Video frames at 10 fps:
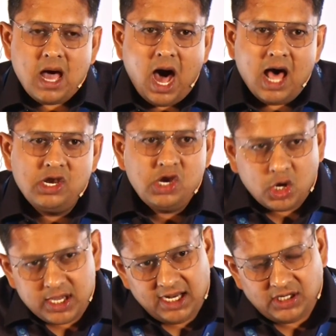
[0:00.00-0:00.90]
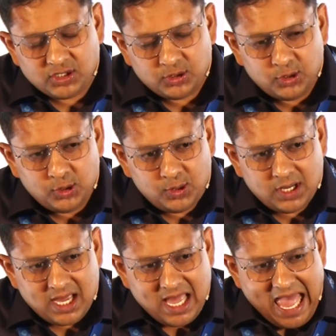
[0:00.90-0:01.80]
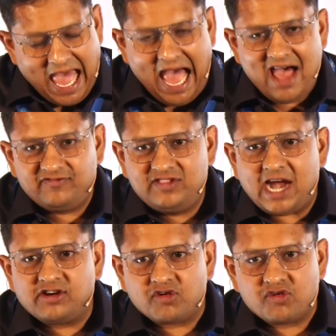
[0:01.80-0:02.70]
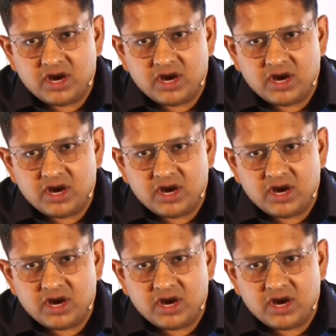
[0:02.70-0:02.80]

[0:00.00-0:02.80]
are looking to have that